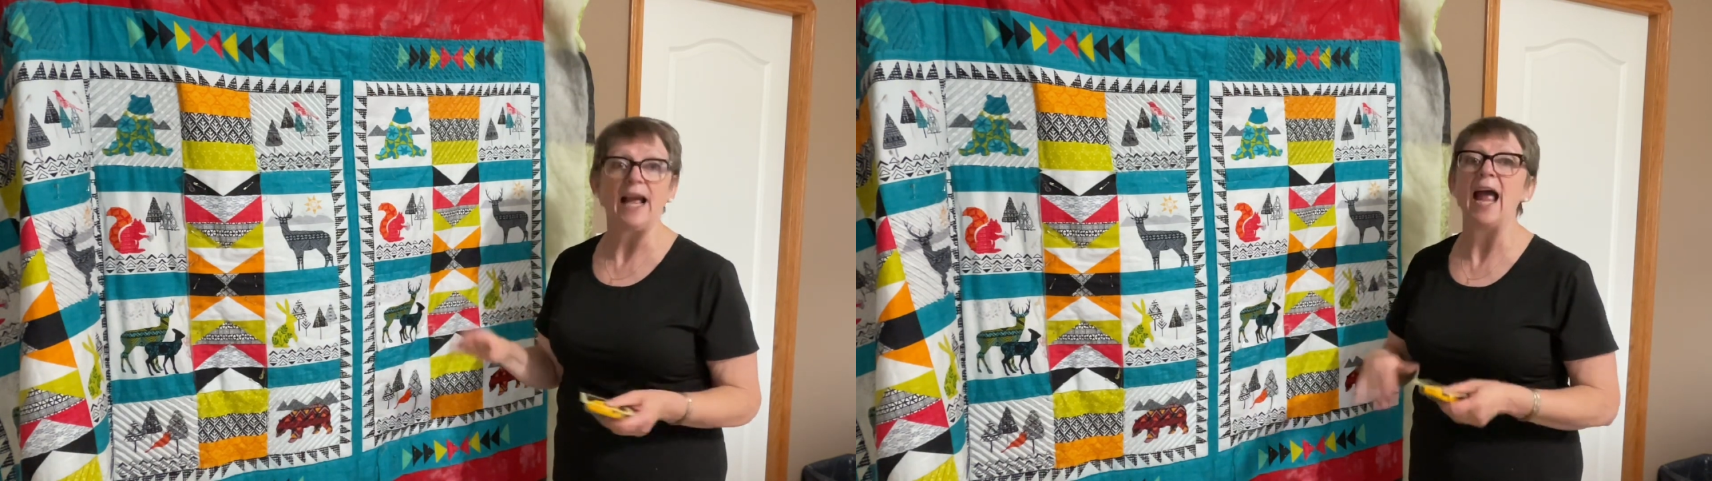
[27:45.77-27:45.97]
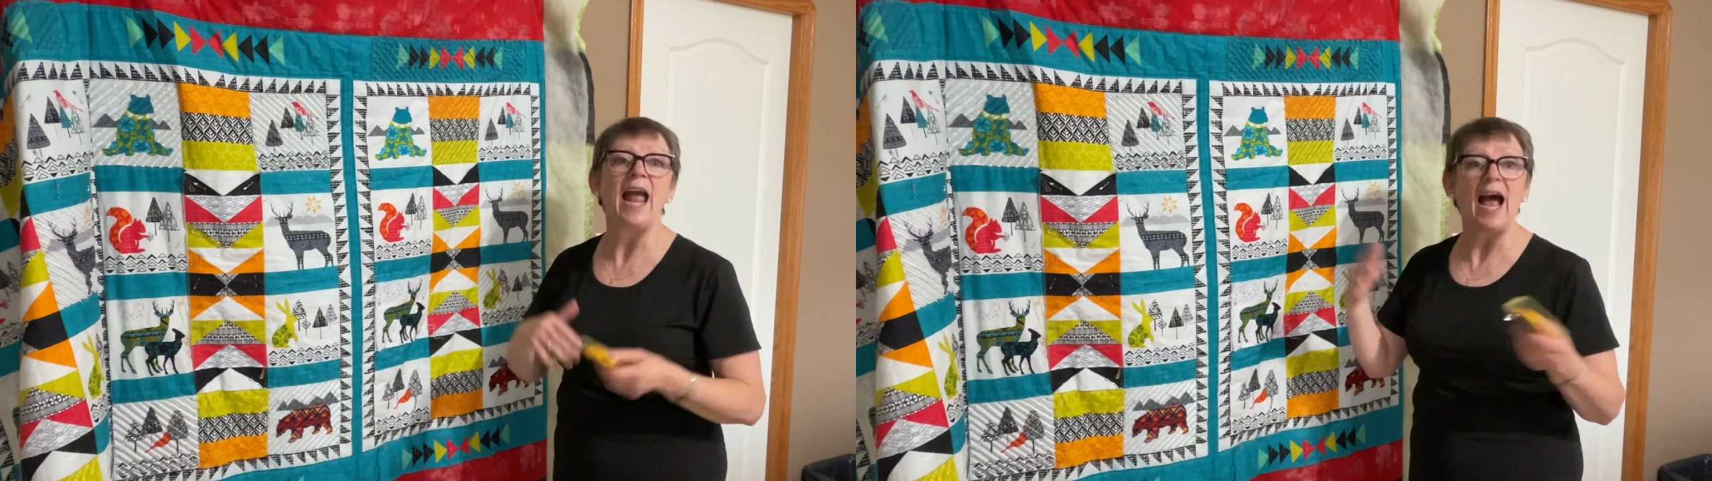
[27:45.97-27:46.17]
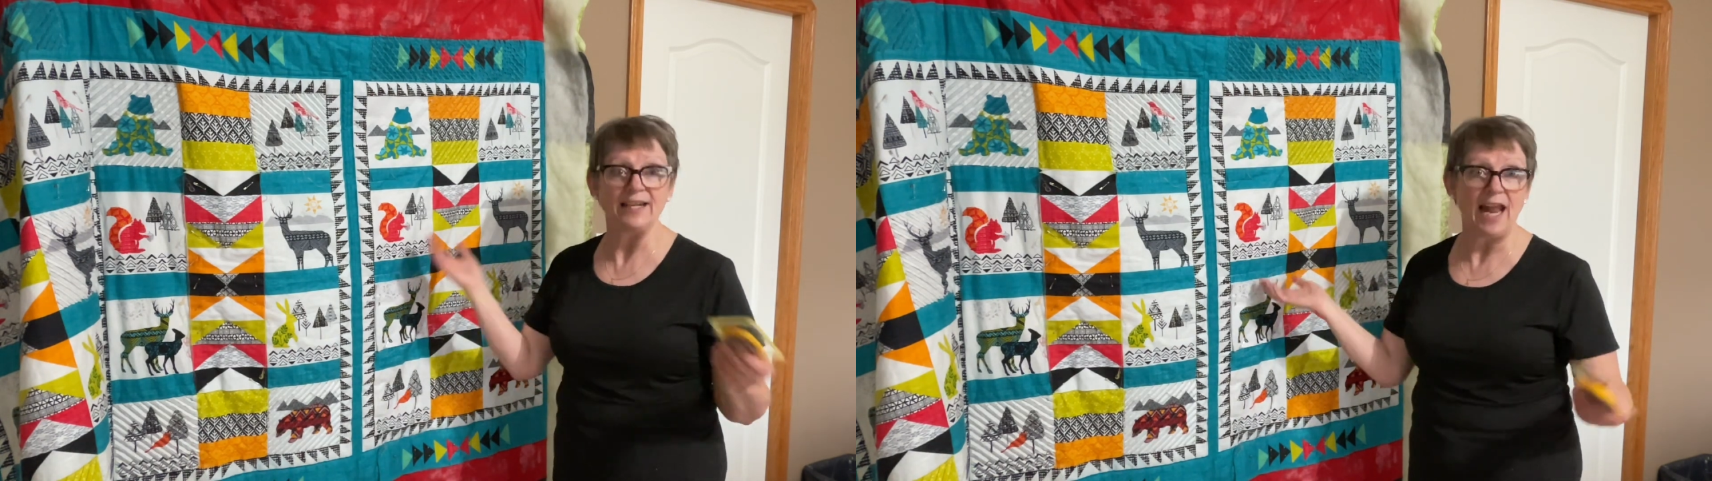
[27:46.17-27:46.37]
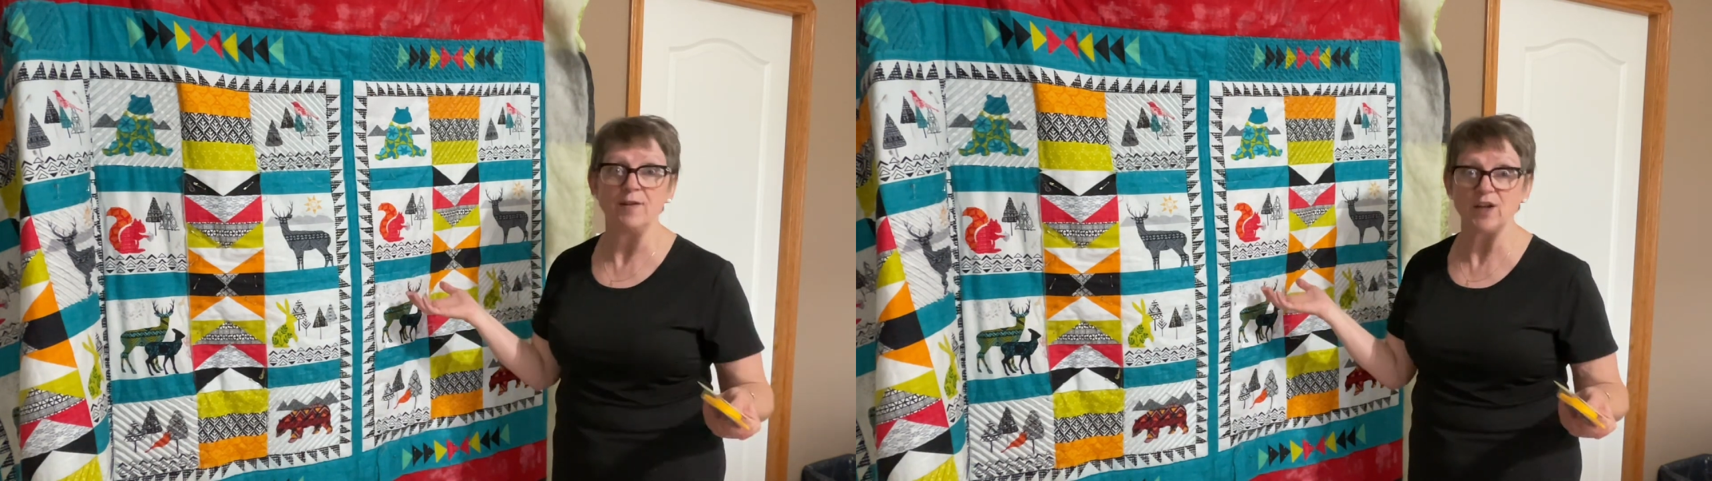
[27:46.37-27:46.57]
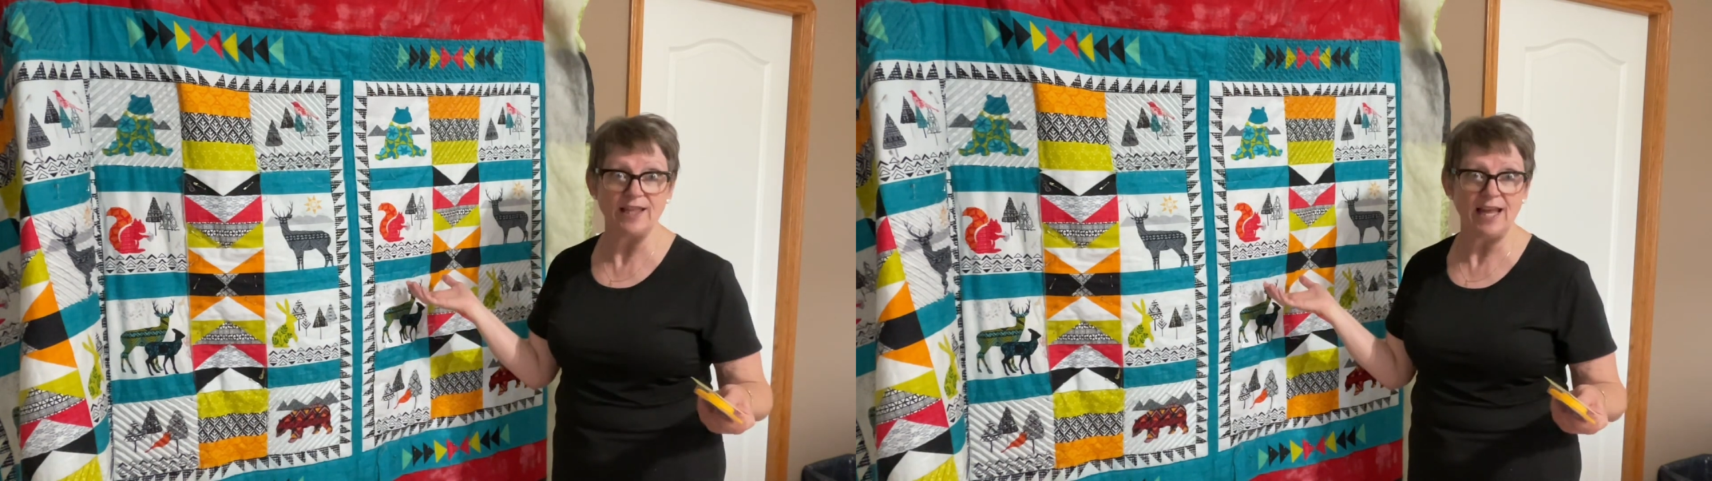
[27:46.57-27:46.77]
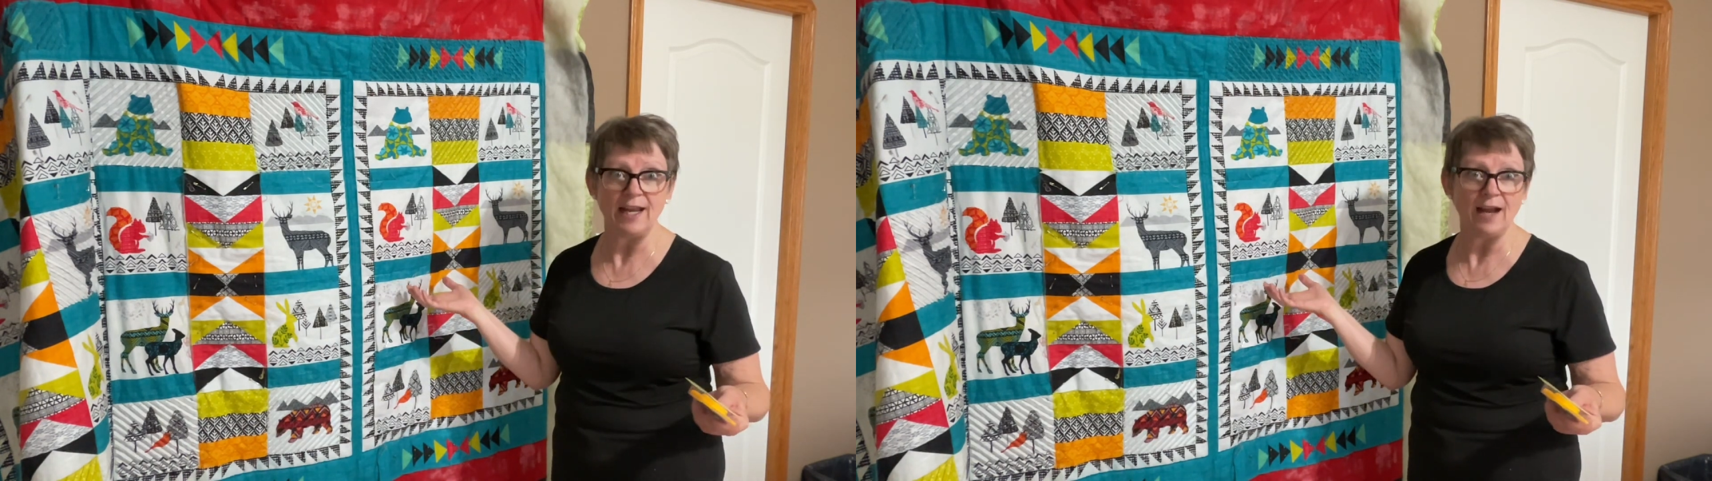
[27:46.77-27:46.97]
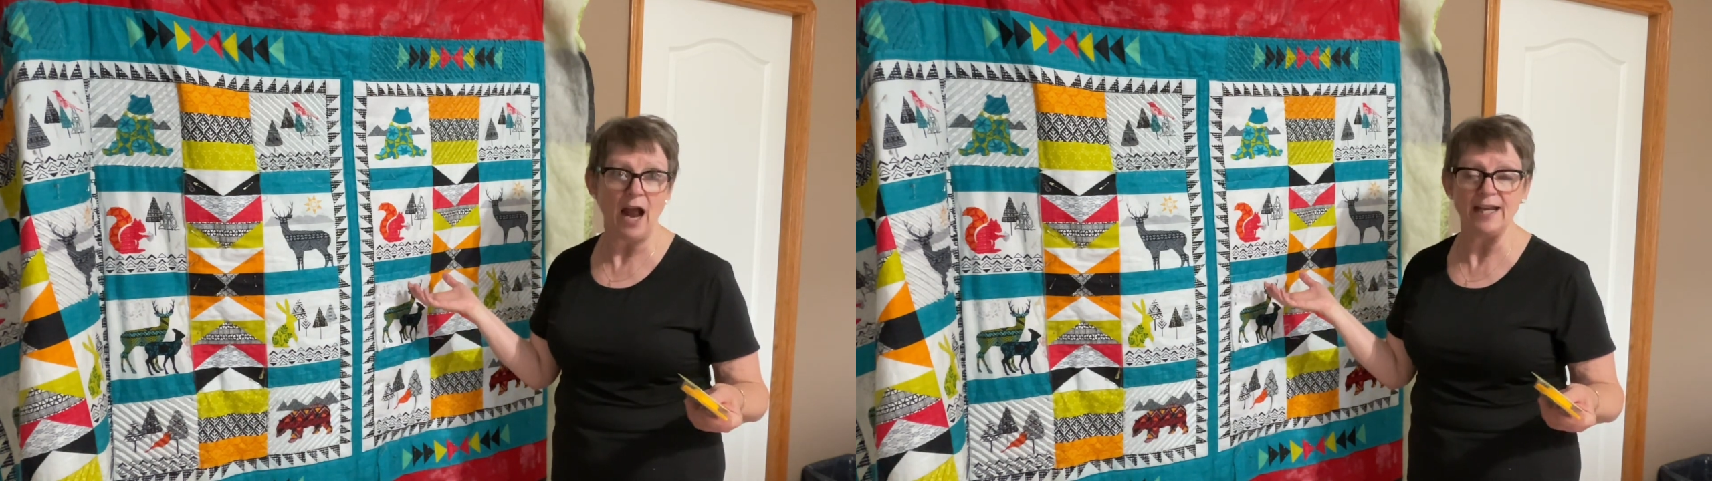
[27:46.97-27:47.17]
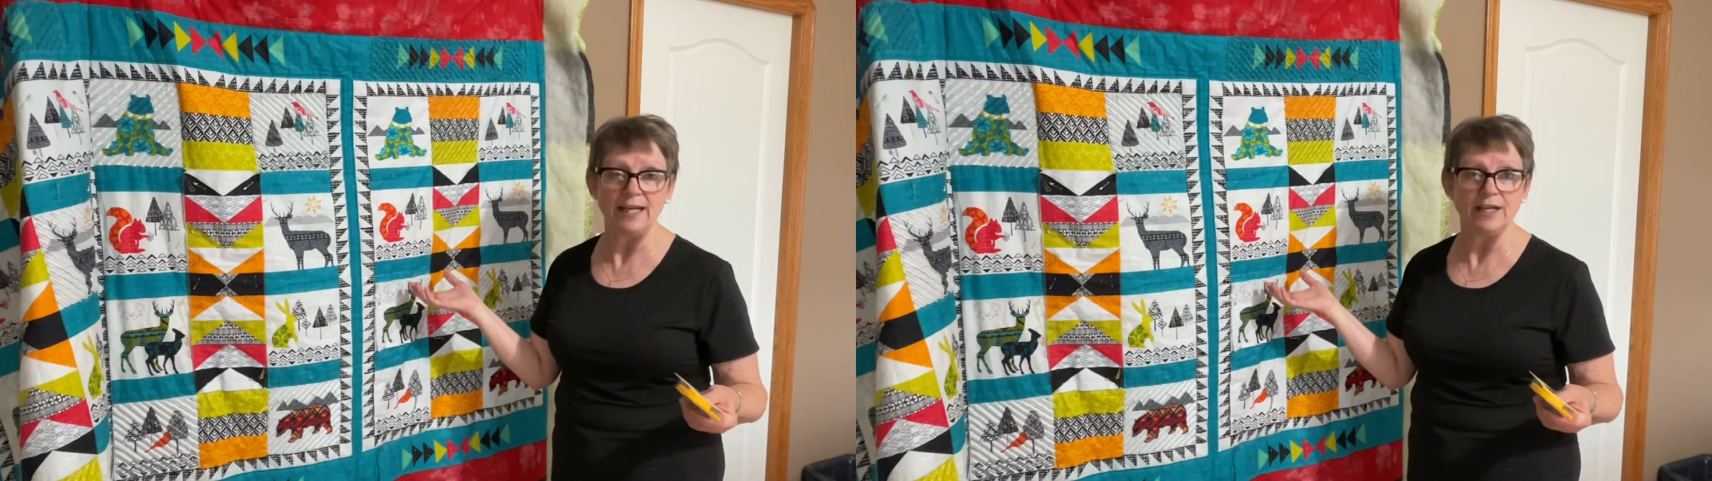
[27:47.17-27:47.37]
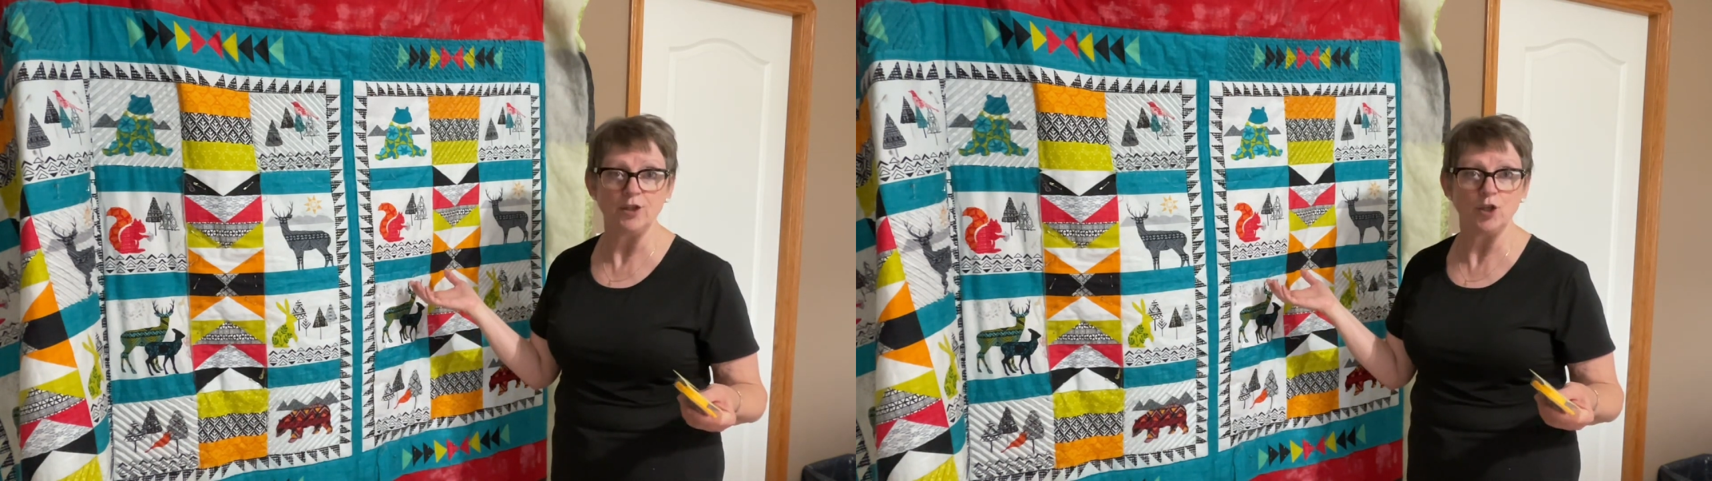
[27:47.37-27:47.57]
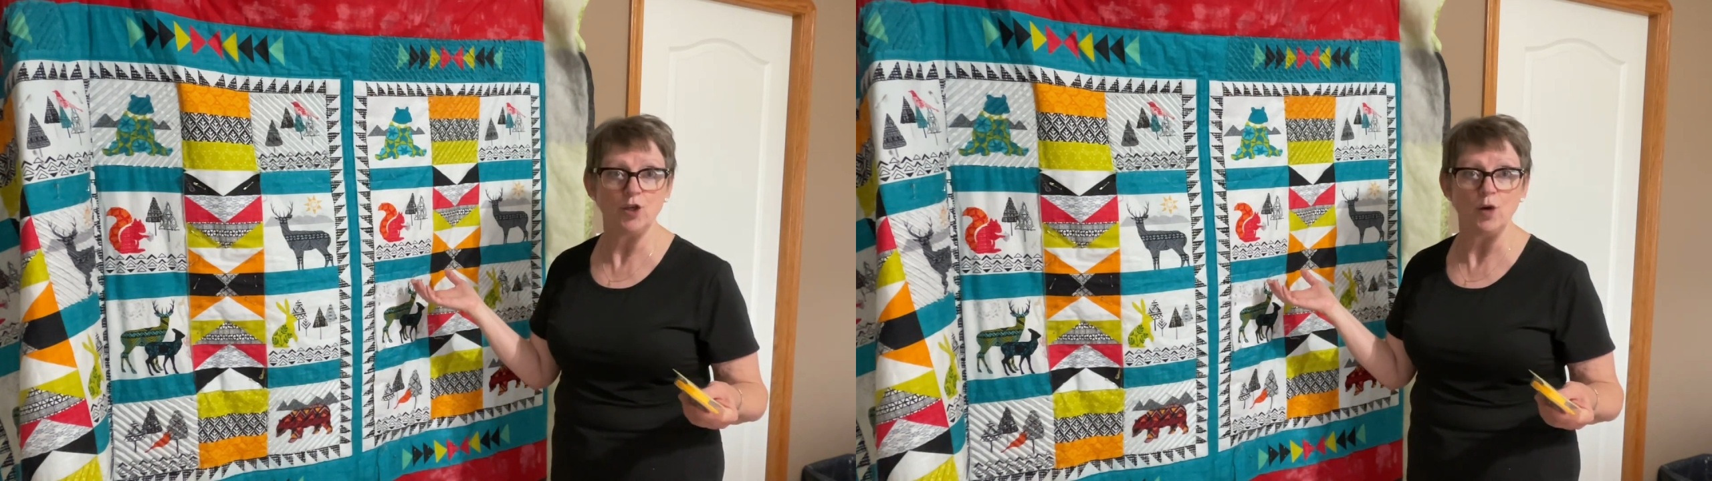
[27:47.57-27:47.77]
I had everything I
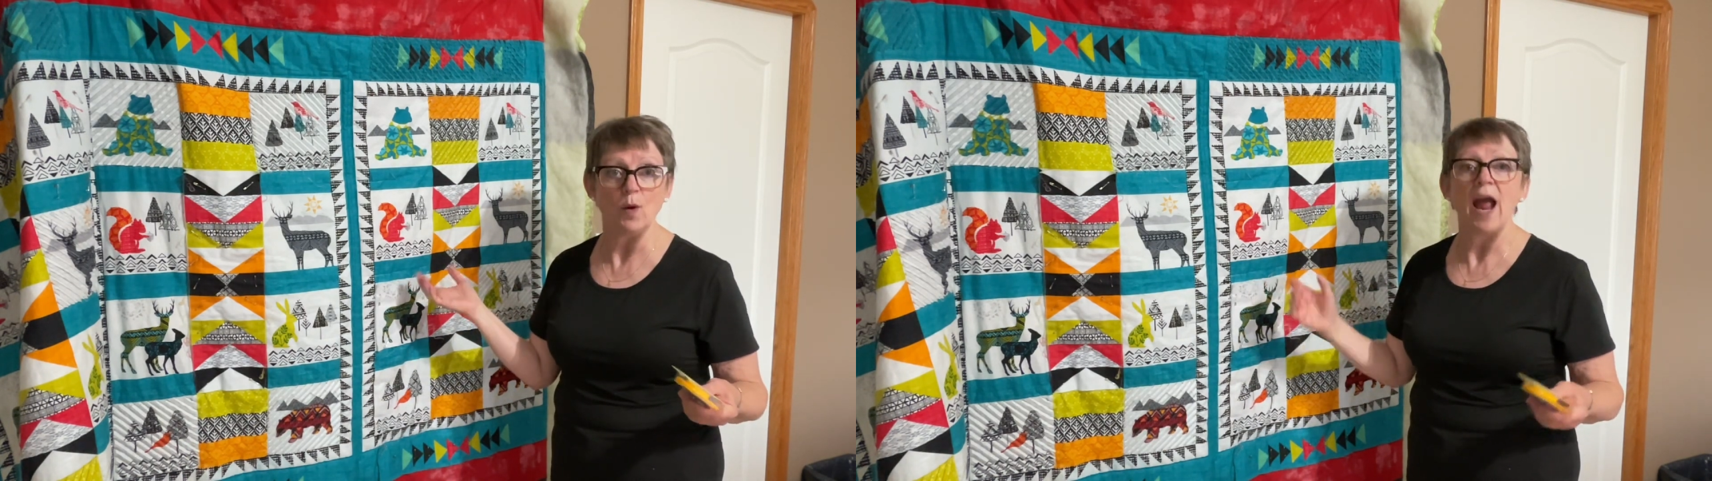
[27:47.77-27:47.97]
needed to do.